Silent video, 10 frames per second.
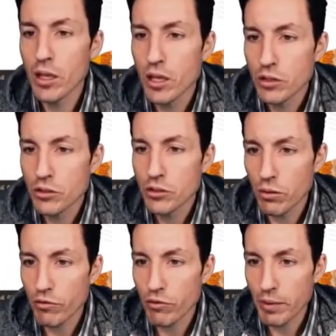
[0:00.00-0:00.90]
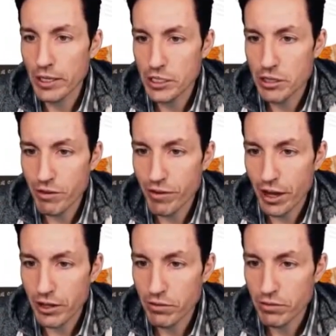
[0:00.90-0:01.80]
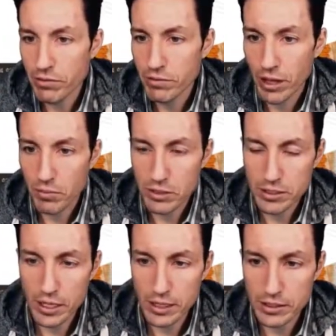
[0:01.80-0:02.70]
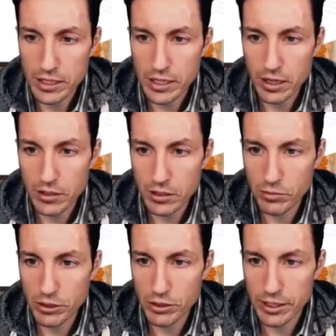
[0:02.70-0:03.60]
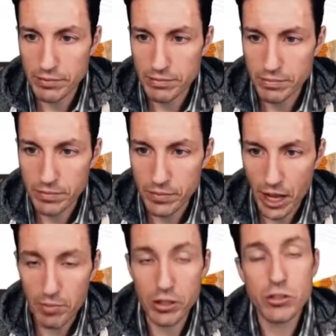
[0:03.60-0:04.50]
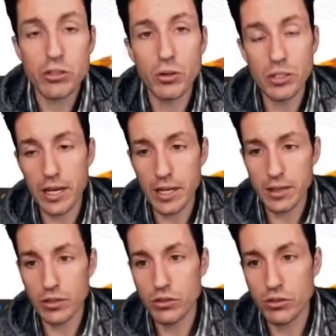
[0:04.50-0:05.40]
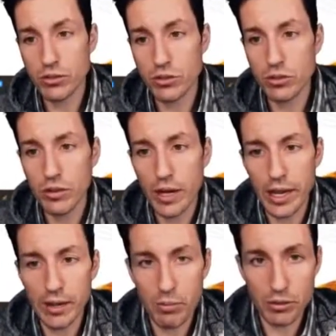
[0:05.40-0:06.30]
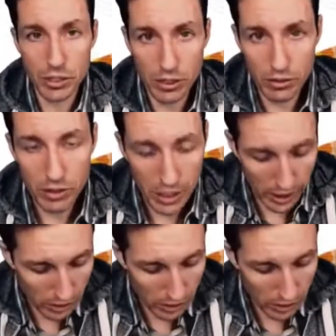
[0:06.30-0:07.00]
So for my dictionary value, I'm going to say D customer data. I'm going to associate this to a particular key.